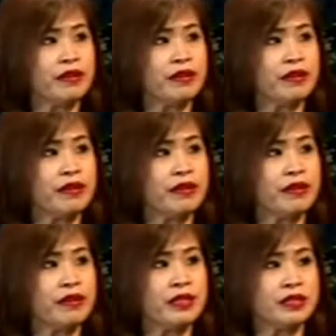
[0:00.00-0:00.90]
we are
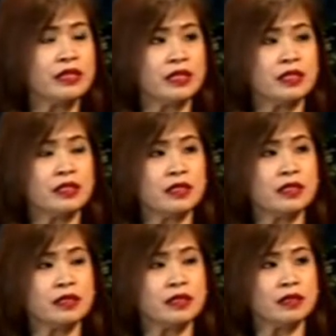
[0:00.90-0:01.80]
very indeed
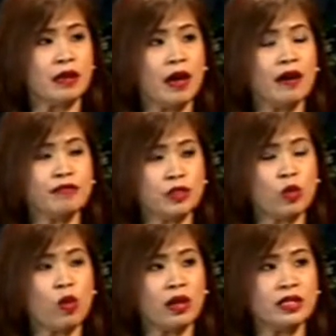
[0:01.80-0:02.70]
after
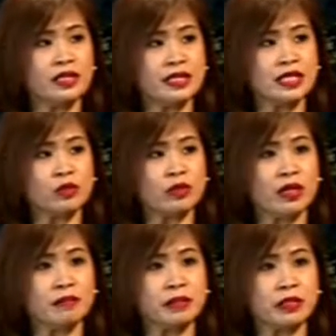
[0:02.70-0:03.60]
quality as well,